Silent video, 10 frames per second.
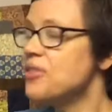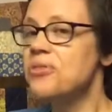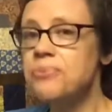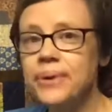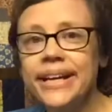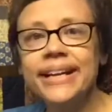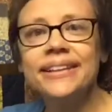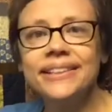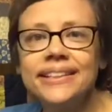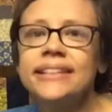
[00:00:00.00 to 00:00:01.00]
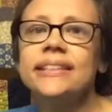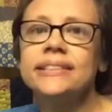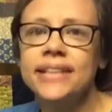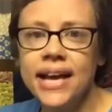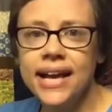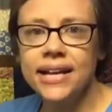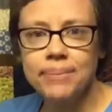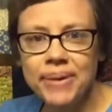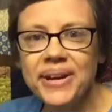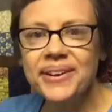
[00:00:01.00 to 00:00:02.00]
Three little teddy
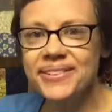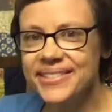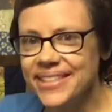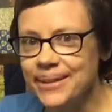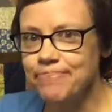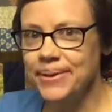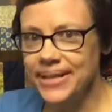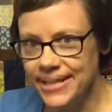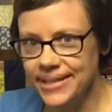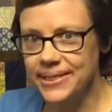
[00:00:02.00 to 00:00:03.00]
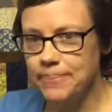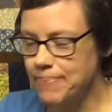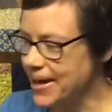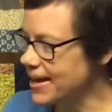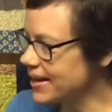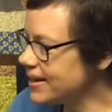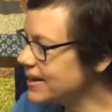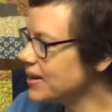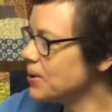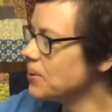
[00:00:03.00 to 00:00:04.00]
bears sleeping in the bed,
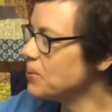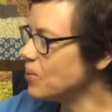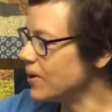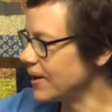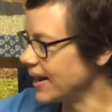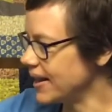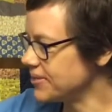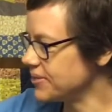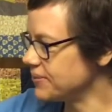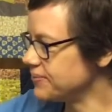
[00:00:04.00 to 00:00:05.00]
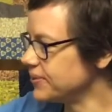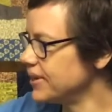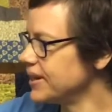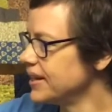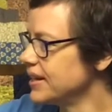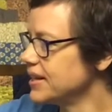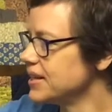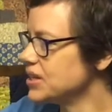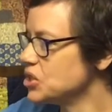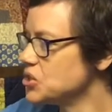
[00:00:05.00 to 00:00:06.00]
one at the foot,
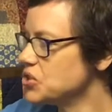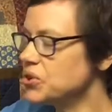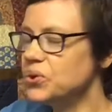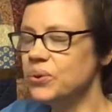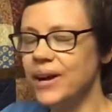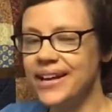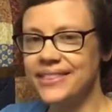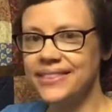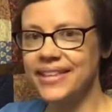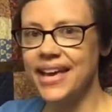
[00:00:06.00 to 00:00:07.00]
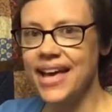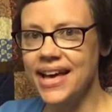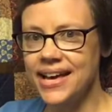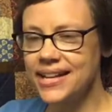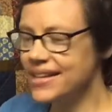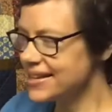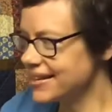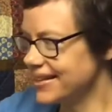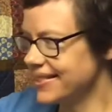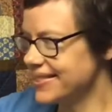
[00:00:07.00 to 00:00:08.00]
two at the head.
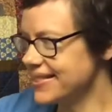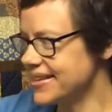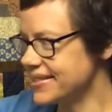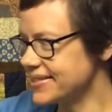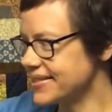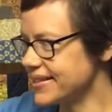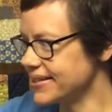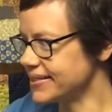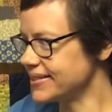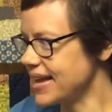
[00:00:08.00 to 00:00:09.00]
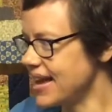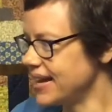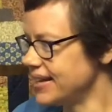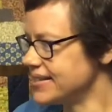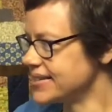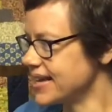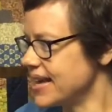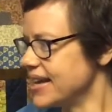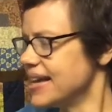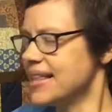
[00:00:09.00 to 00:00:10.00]
This little teddy
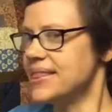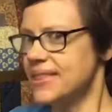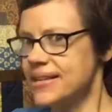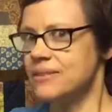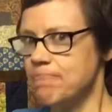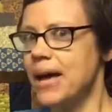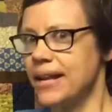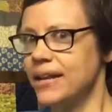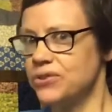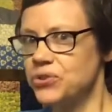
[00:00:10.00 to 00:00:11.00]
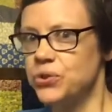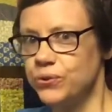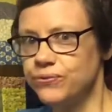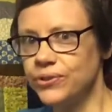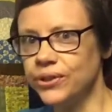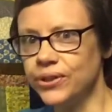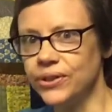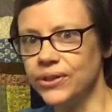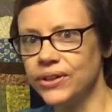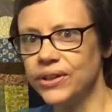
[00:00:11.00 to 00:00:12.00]
said, this bed is too
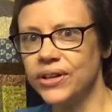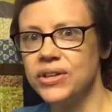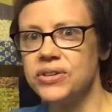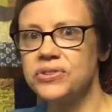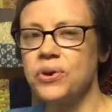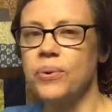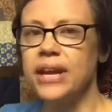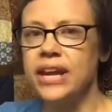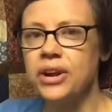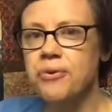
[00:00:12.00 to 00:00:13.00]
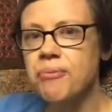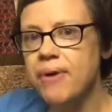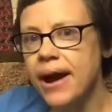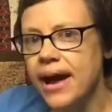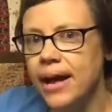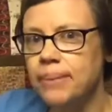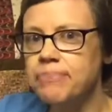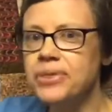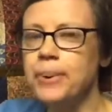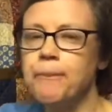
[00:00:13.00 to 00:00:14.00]
full. So he grabbed
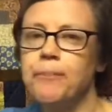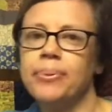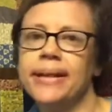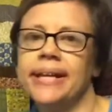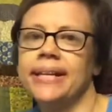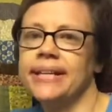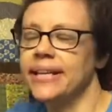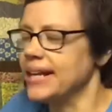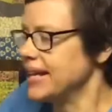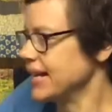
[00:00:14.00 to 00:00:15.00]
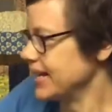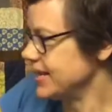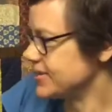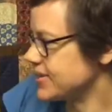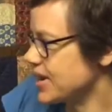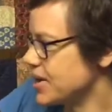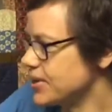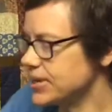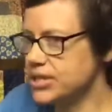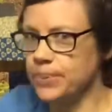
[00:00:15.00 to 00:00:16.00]
the blanket and he
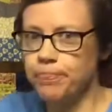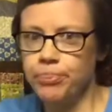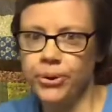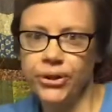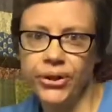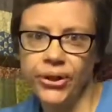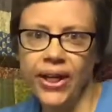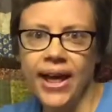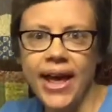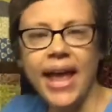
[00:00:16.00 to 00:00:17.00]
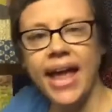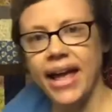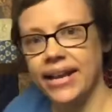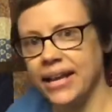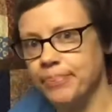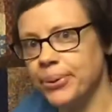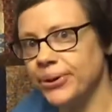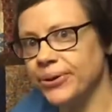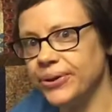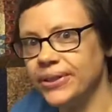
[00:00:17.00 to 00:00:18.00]
started to pull and he
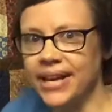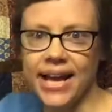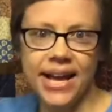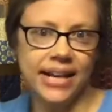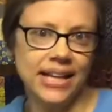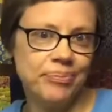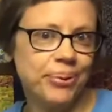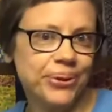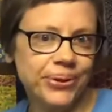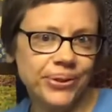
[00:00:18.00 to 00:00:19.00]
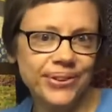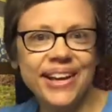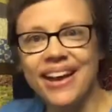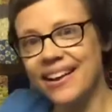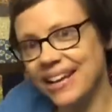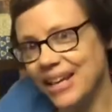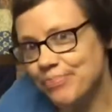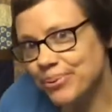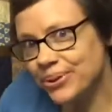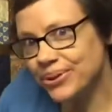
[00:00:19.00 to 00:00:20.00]
pulled and he pulled and he
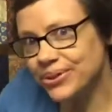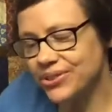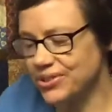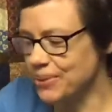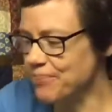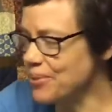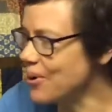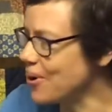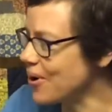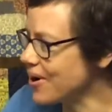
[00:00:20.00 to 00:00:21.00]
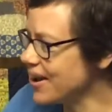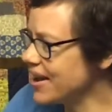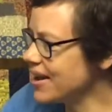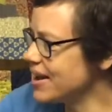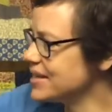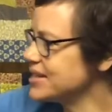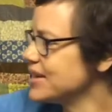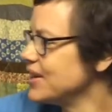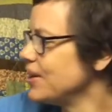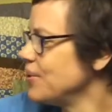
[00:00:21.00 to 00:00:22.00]
pulled some more
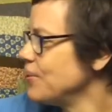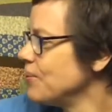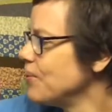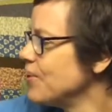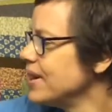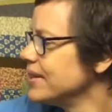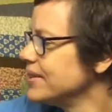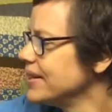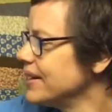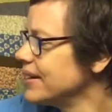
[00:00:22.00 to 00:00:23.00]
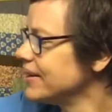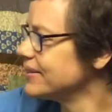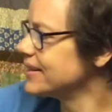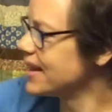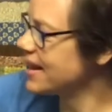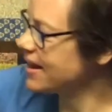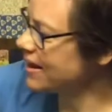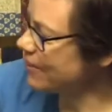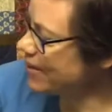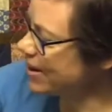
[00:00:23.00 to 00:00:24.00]
until one little teddy
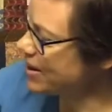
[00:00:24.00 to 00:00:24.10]
went